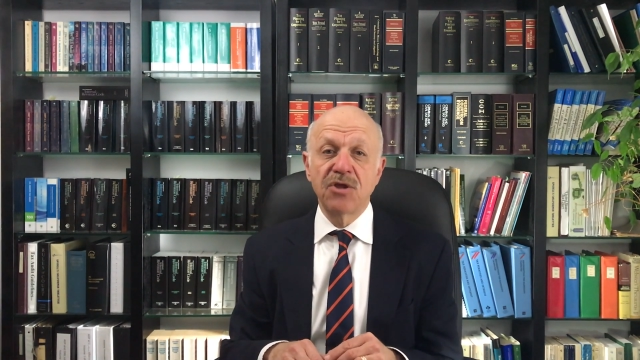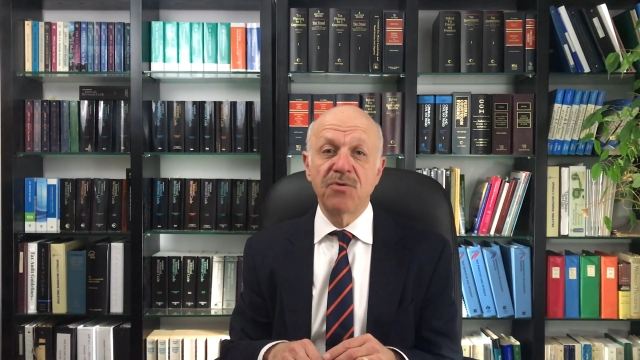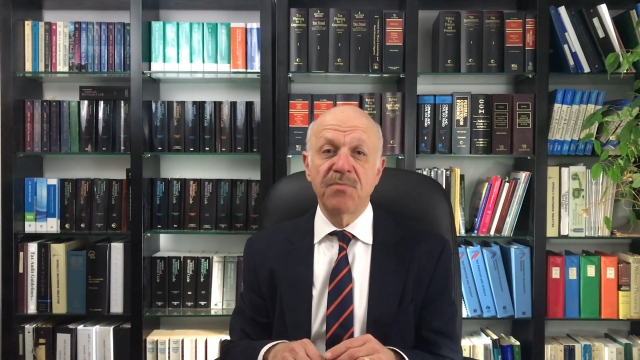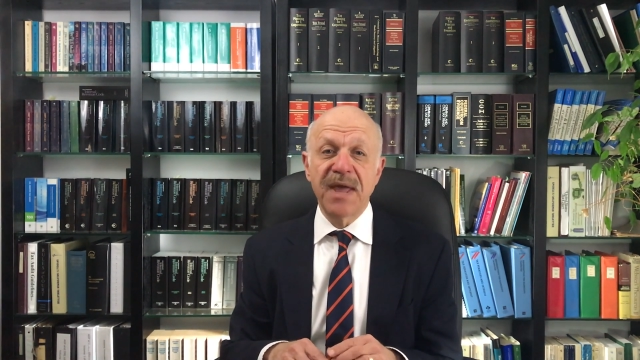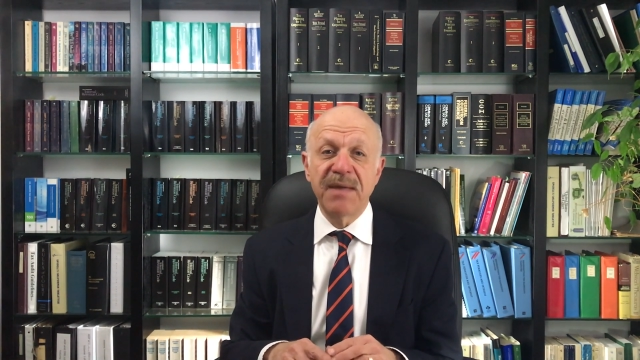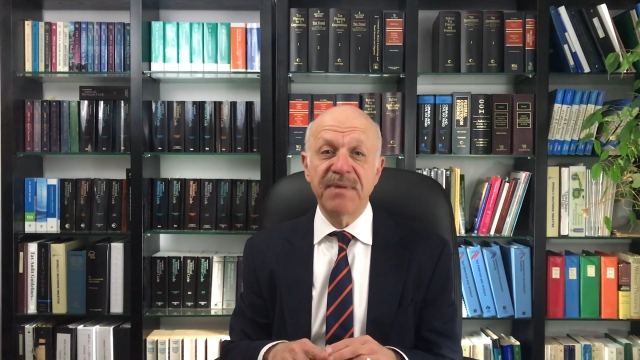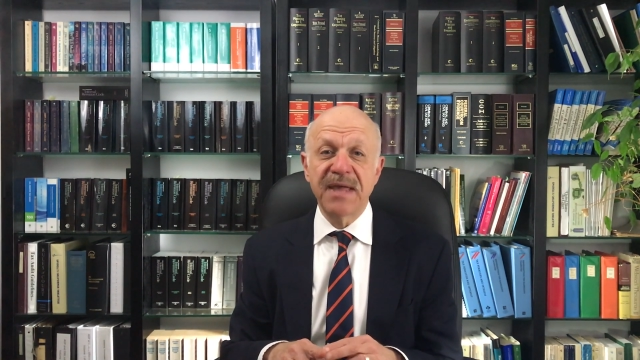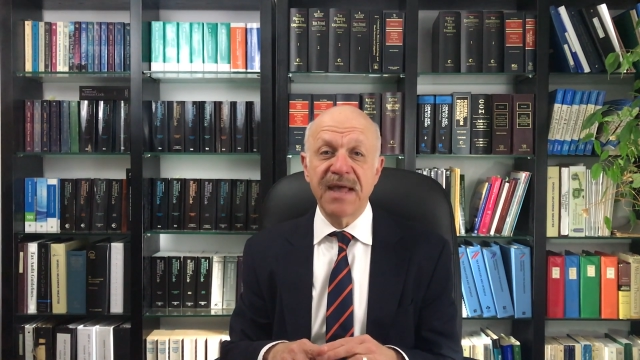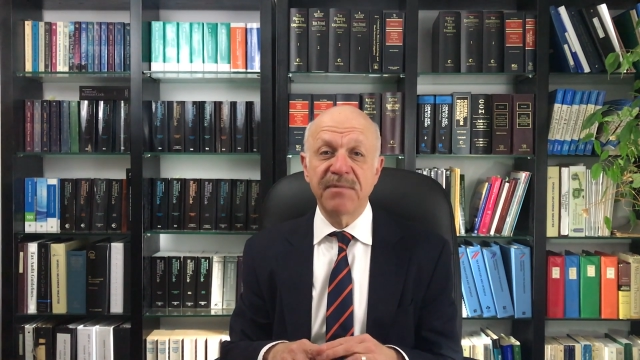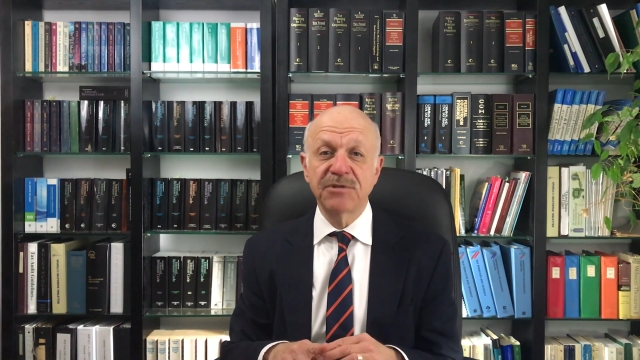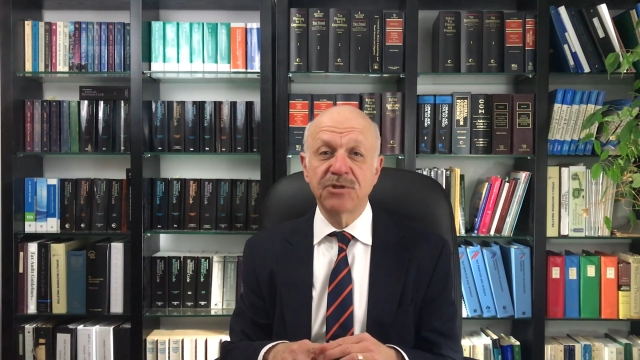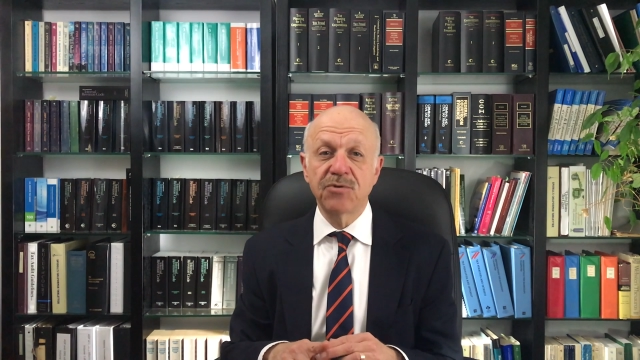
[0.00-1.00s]
you may be
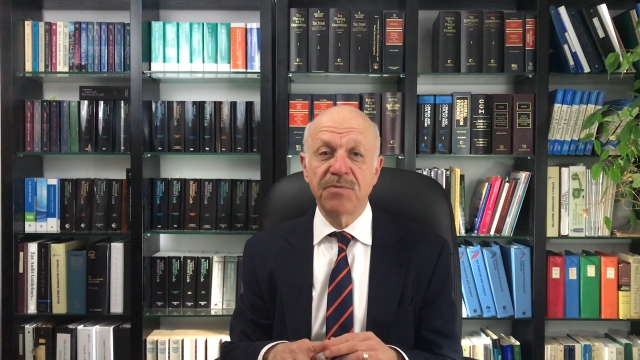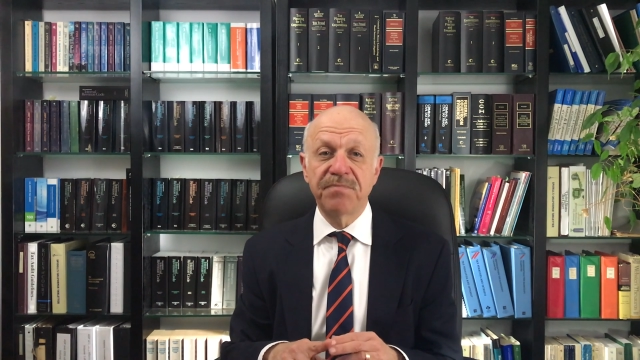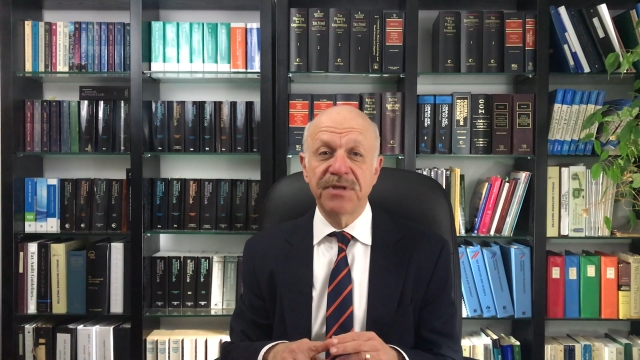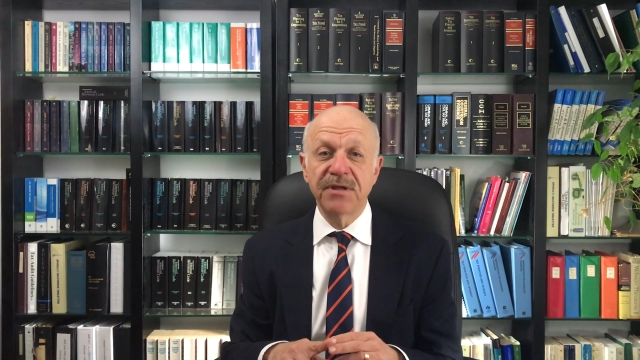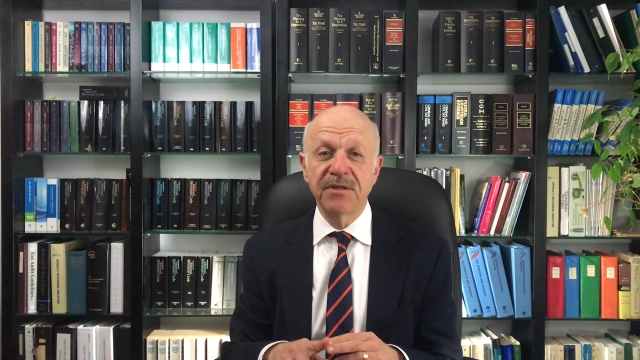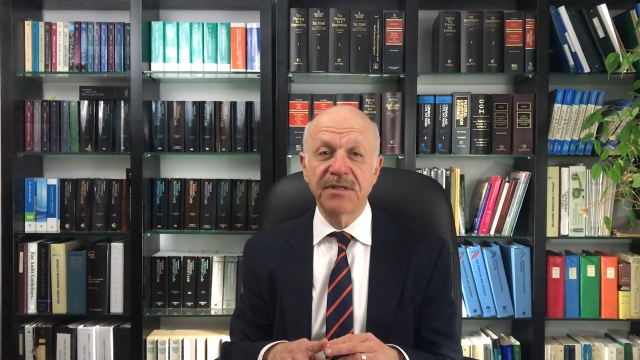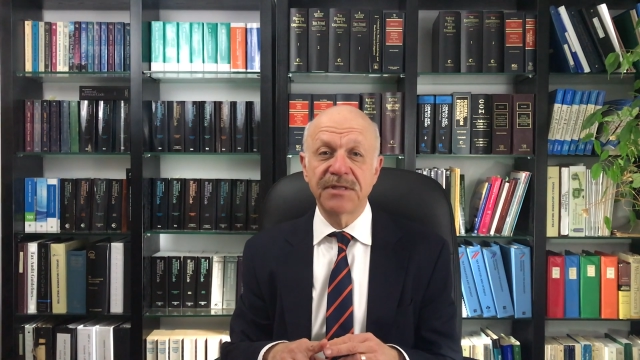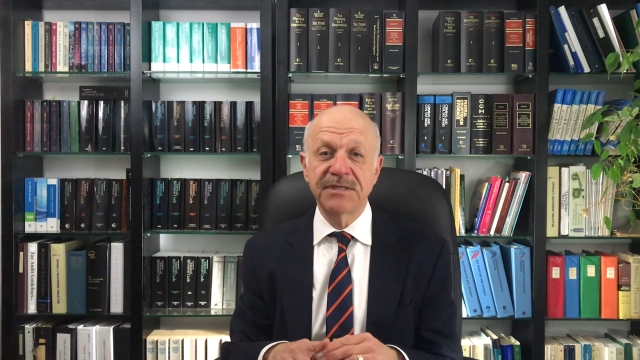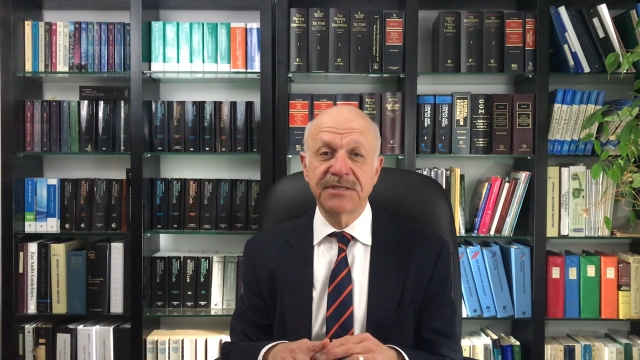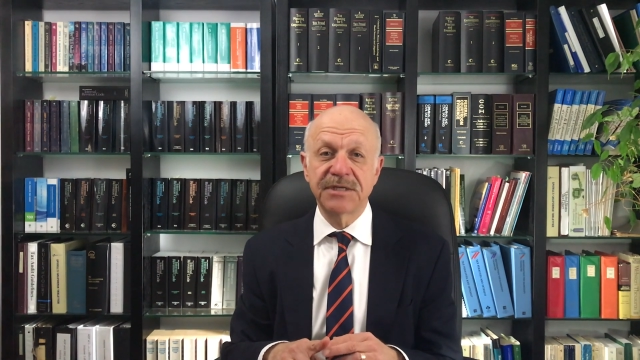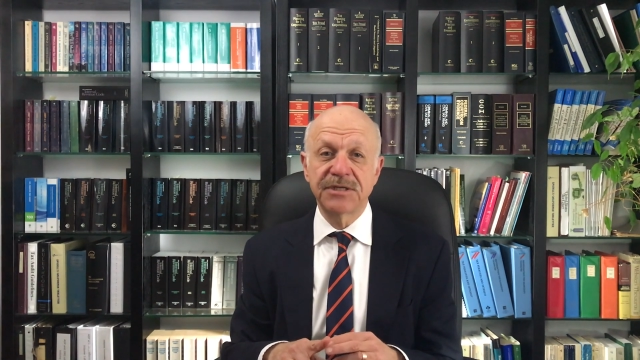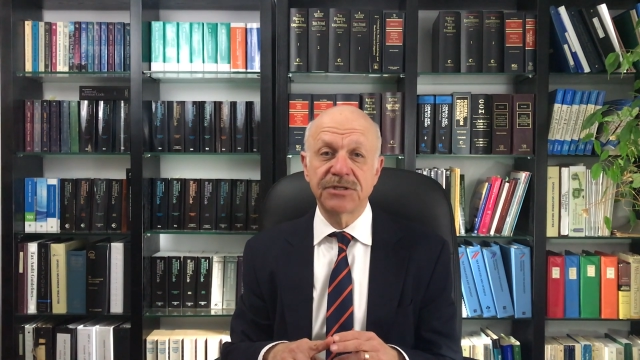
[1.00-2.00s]
able to appeal the
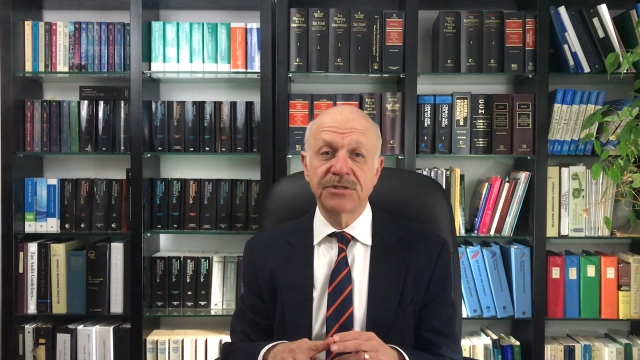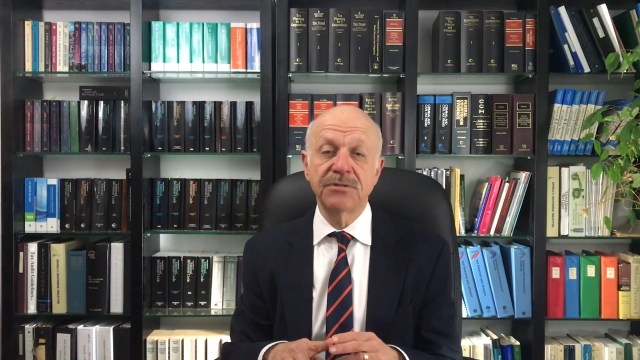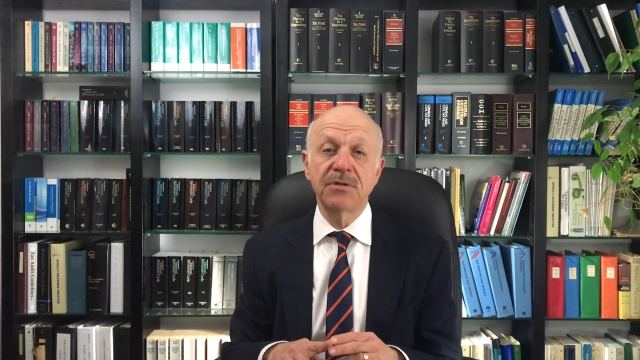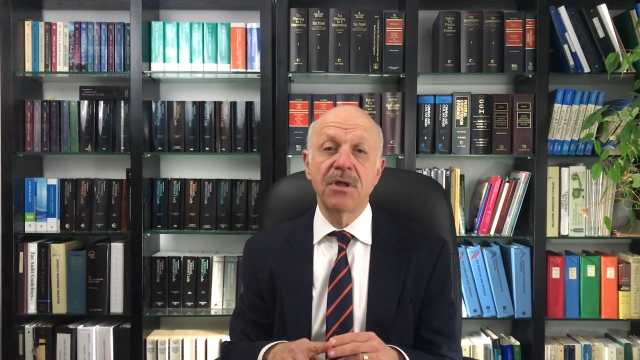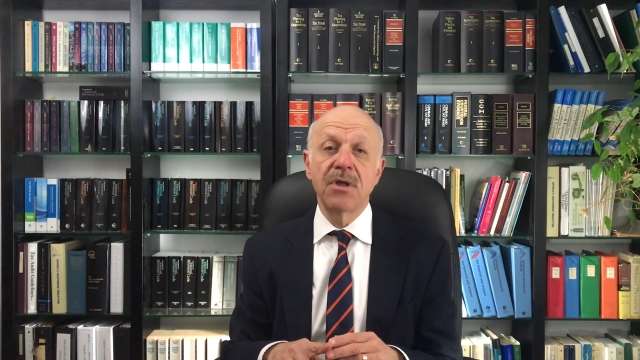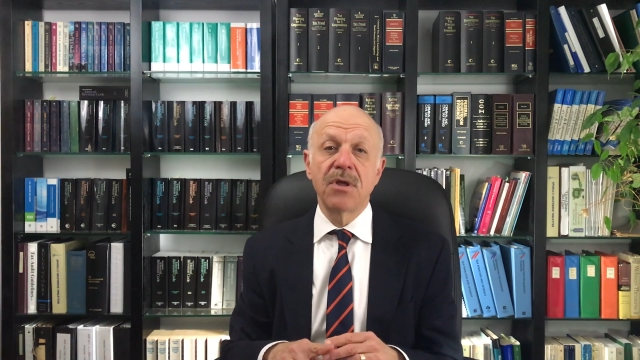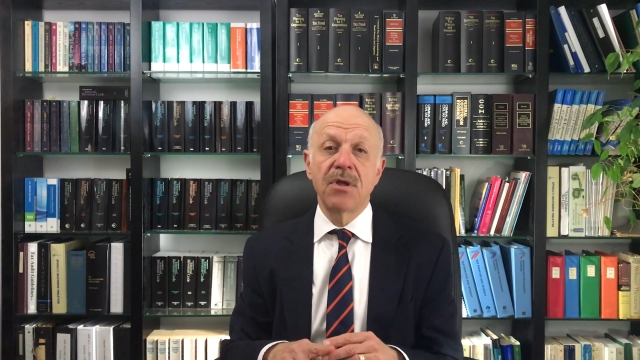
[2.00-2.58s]
decision